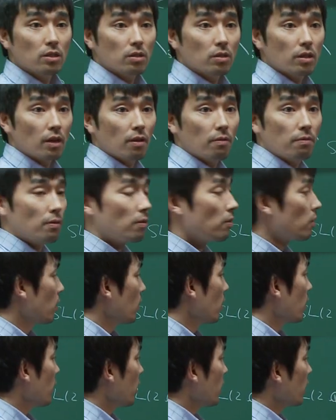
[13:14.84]
so therefore
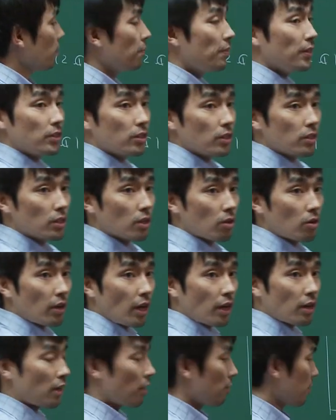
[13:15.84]
it fits into
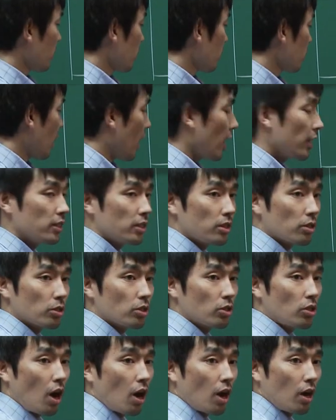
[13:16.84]
Kodaira classification I0
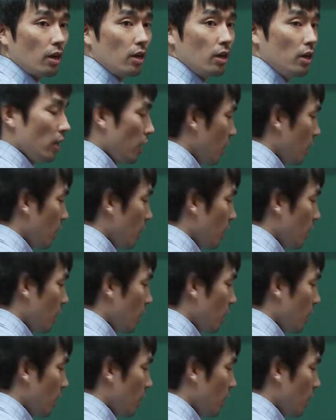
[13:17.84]
star.